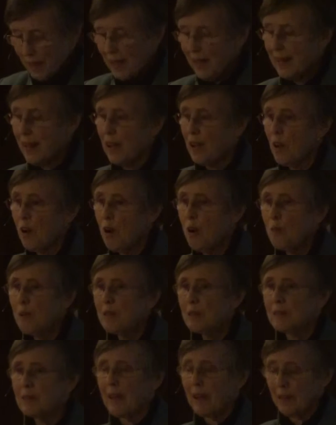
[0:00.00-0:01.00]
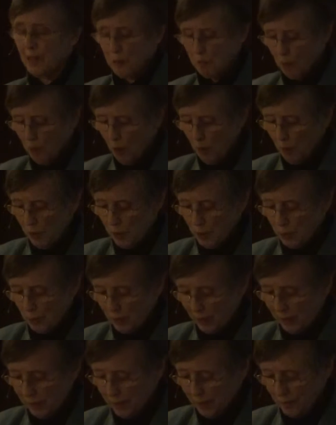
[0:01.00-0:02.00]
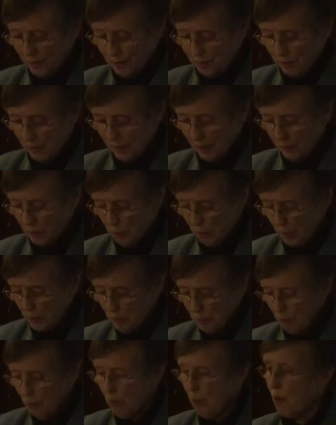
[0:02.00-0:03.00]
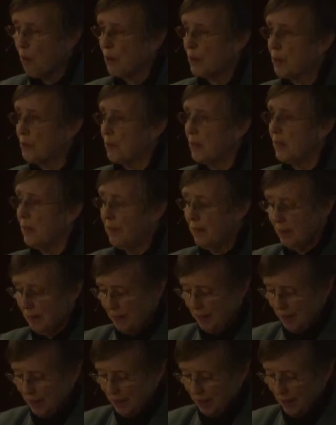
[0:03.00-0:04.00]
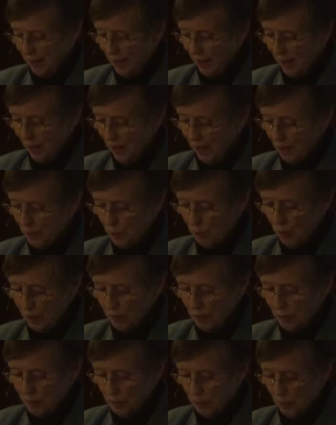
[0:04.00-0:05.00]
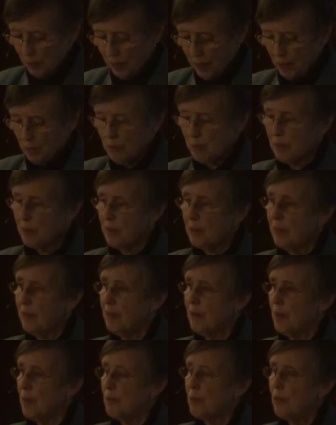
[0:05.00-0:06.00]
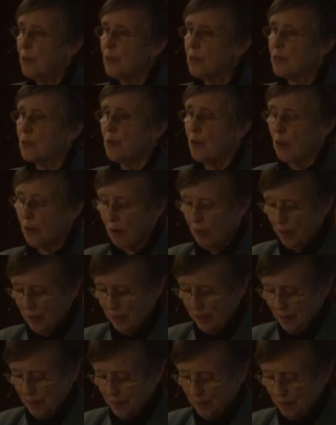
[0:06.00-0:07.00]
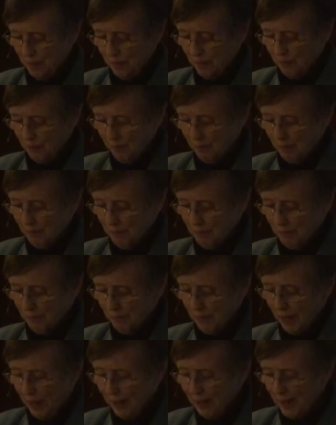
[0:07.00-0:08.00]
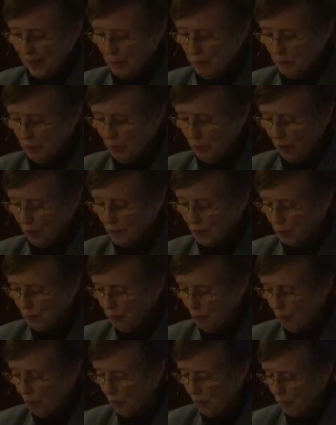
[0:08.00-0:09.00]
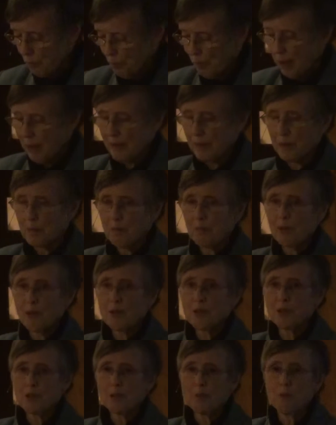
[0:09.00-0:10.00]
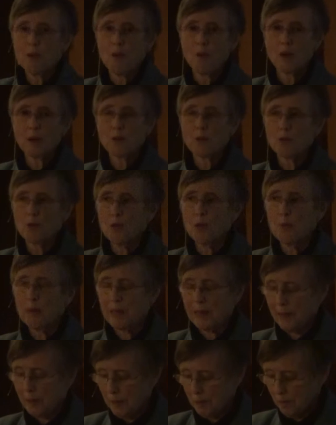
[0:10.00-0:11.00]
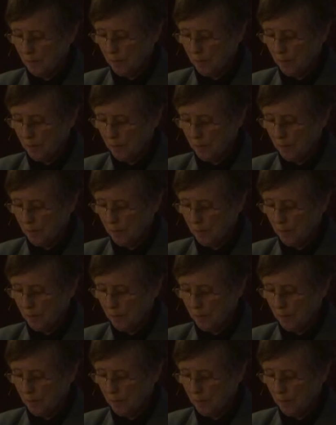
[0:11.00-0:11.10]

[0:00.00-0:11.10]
and I always liked poetry and read poetry. And once when I was in a bookstore, I came across a poem by the Persian poet Rumi.